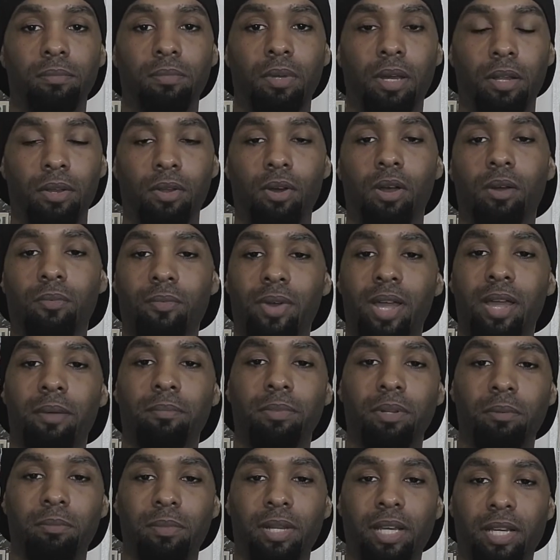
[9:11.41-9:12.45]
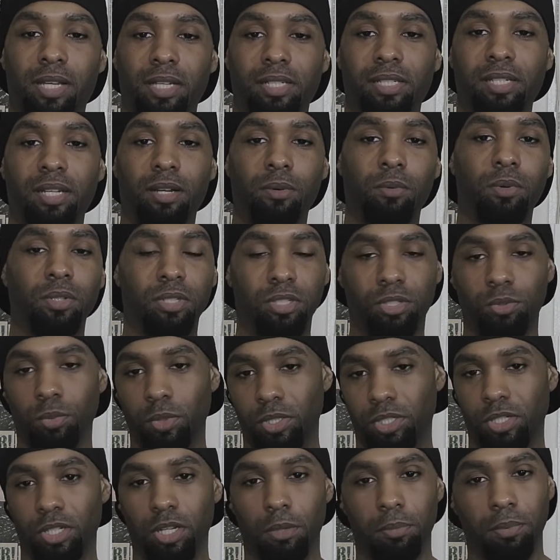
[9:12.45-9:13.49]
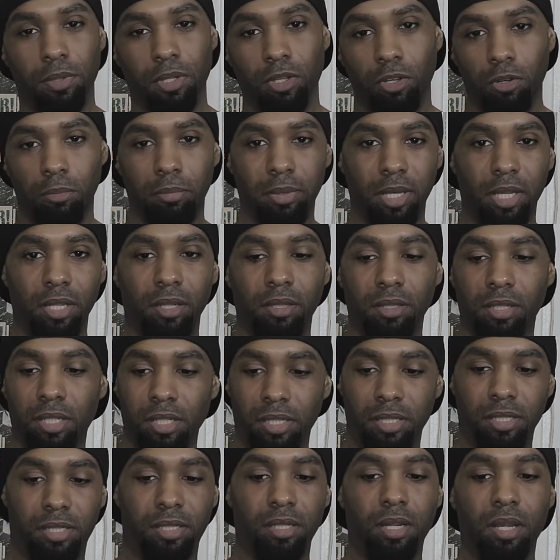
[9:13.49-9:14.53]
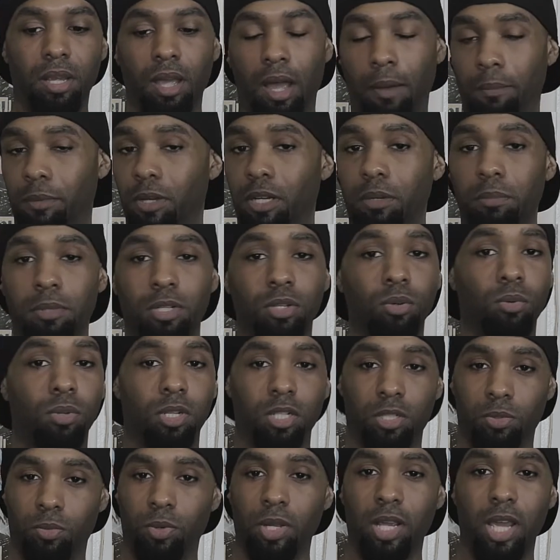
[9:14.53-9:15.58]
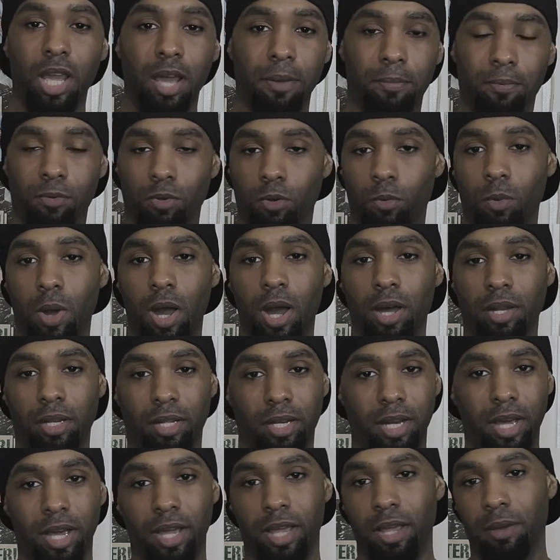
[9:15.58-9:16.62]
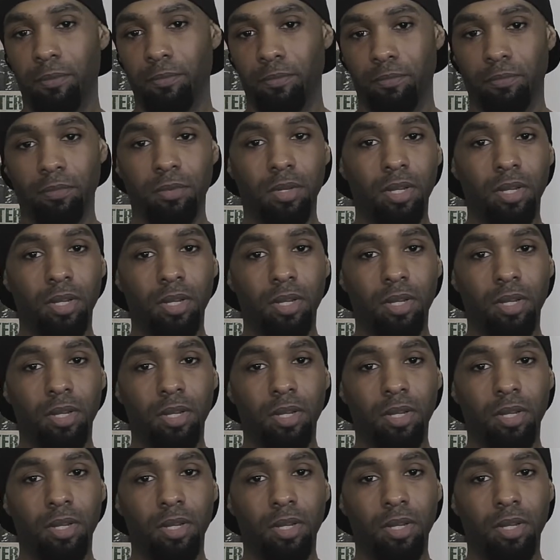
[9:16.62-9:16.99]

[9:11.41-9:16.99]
I know I'm rambling, but like I said, I want to switch it up a little bit because I'm going to be doing this rehab for a while, and I am